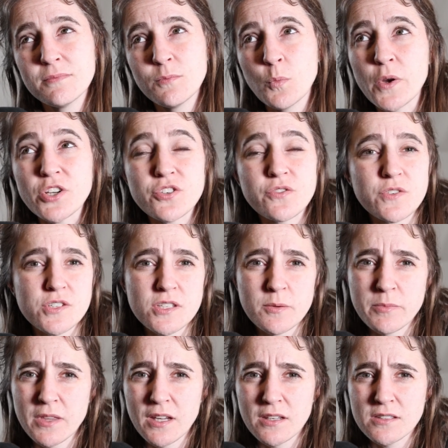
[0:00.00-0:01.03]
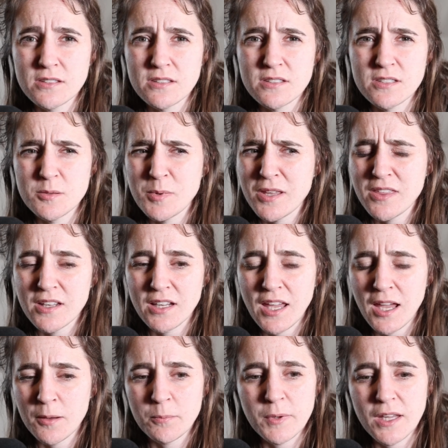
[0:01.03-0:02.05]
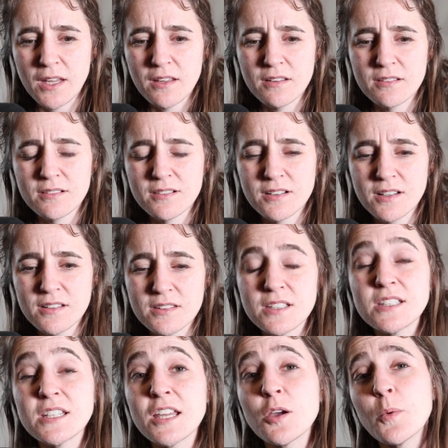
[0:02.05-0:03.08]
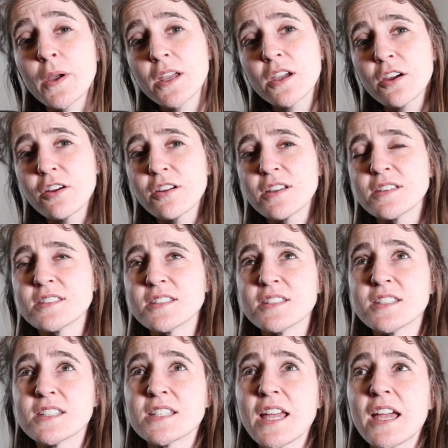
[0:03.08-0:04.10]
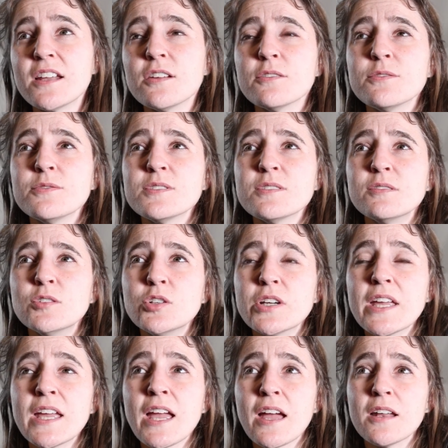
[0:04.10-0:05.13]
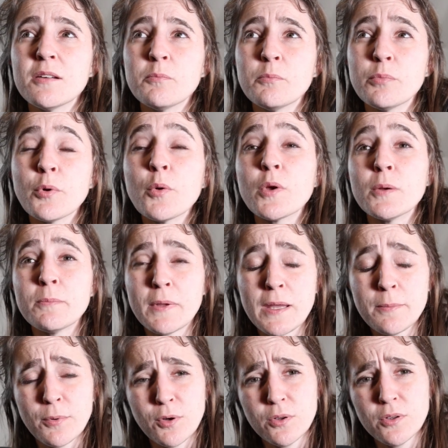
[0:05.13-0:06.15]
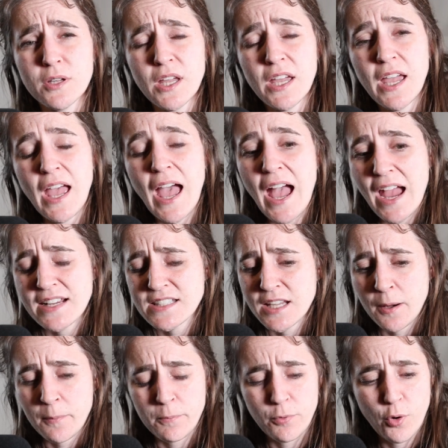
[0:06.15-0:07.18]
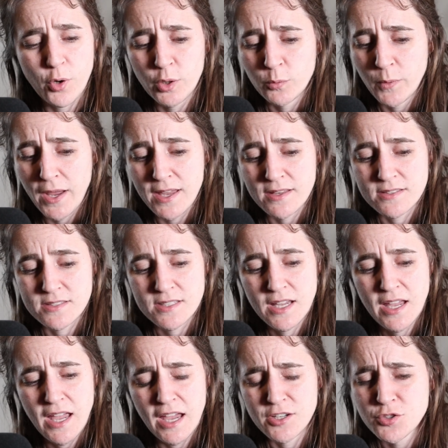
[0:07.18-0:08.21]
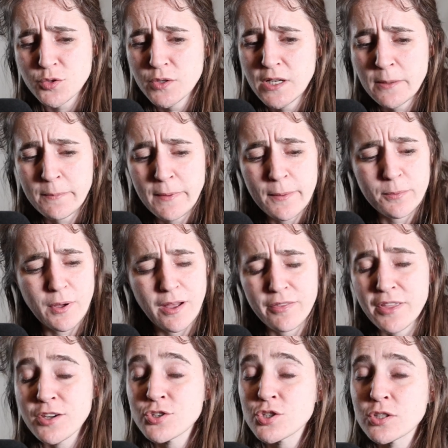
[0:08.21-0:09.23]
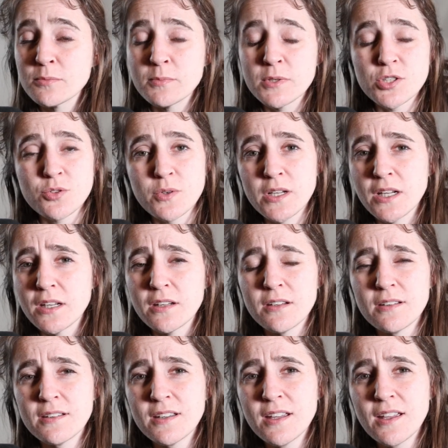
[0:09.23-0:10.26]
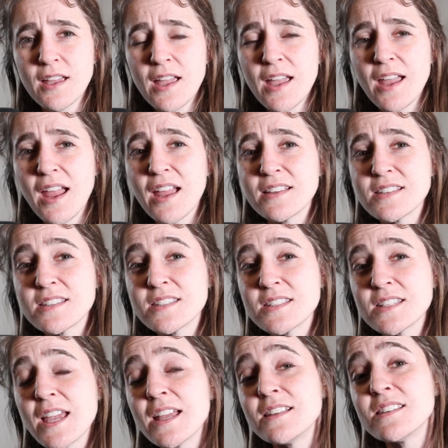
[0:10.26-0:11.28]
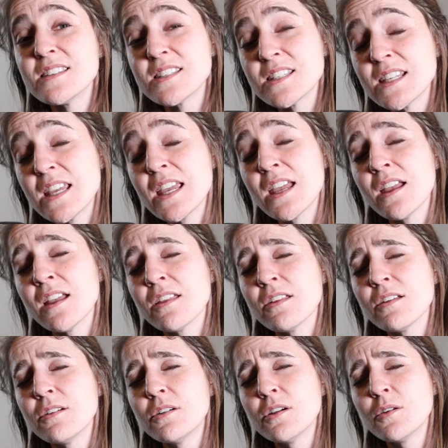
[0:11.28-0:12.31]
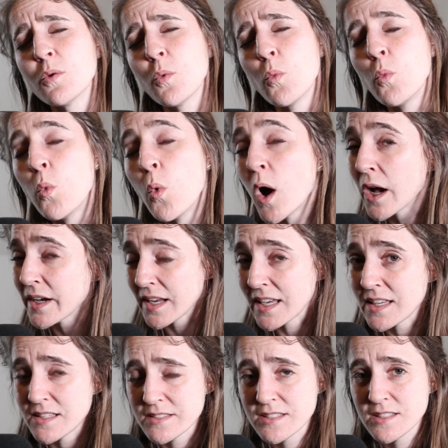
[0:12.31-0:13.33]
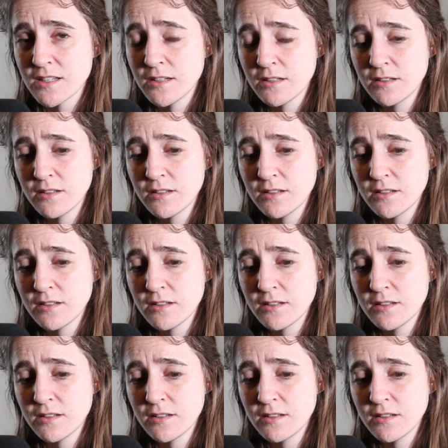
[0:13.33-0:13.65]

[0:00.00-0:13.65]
Wish for something to be that can't be. The takeaway here is, instead of looking at broken people, acting in broken ways, and treating people how they shouldn't be treated, it's instead seeing what is.